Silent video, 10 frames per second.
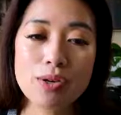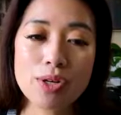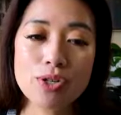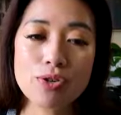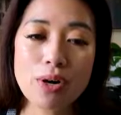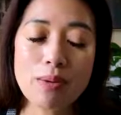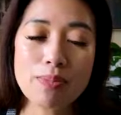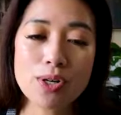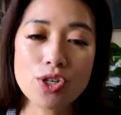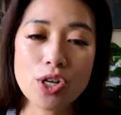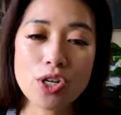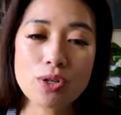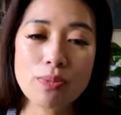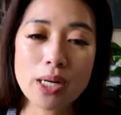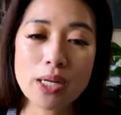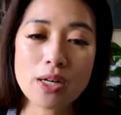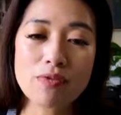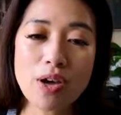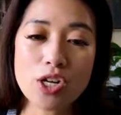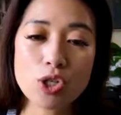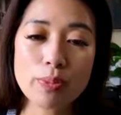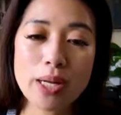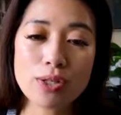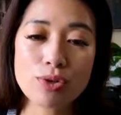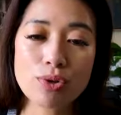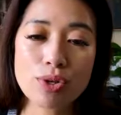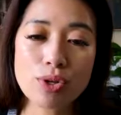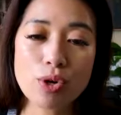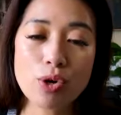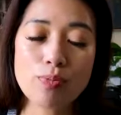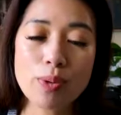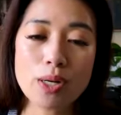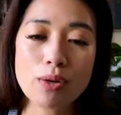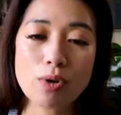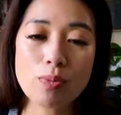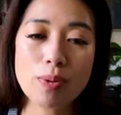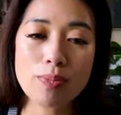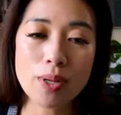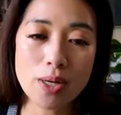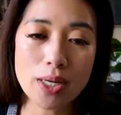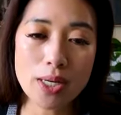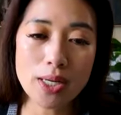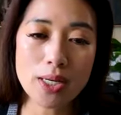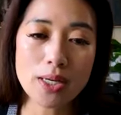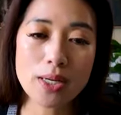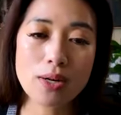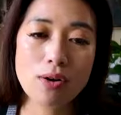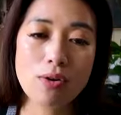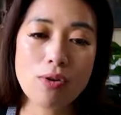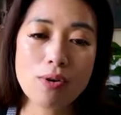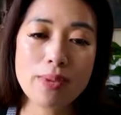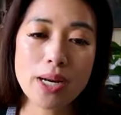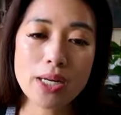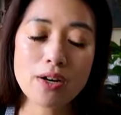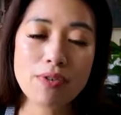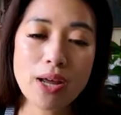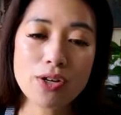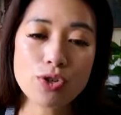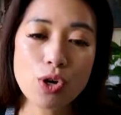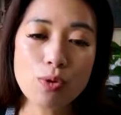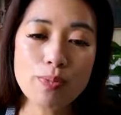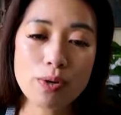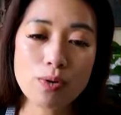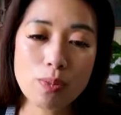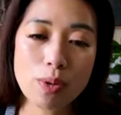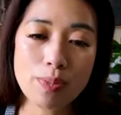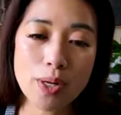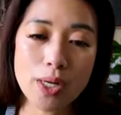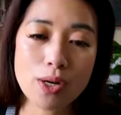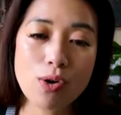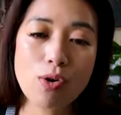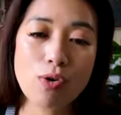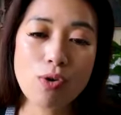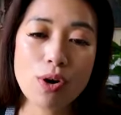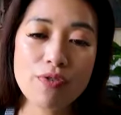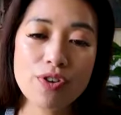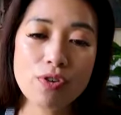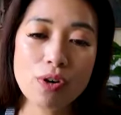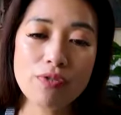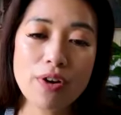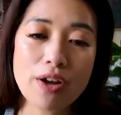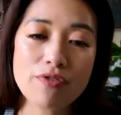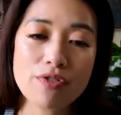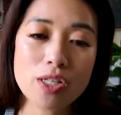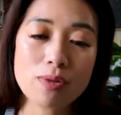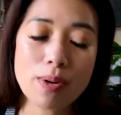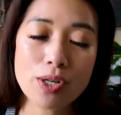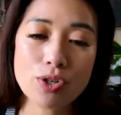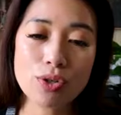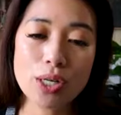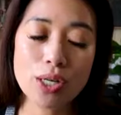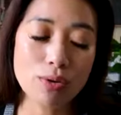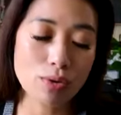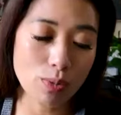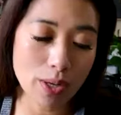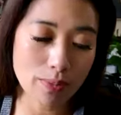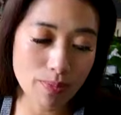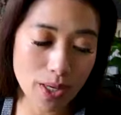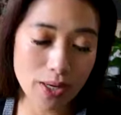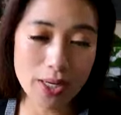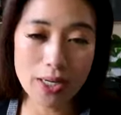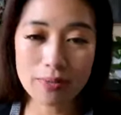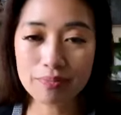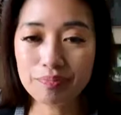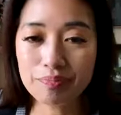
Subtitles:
You could drop or change Medicare Advantage plans during the open enrollment period or Medicare Advantage open enrollment period, or if you qualify for a special enrollment period.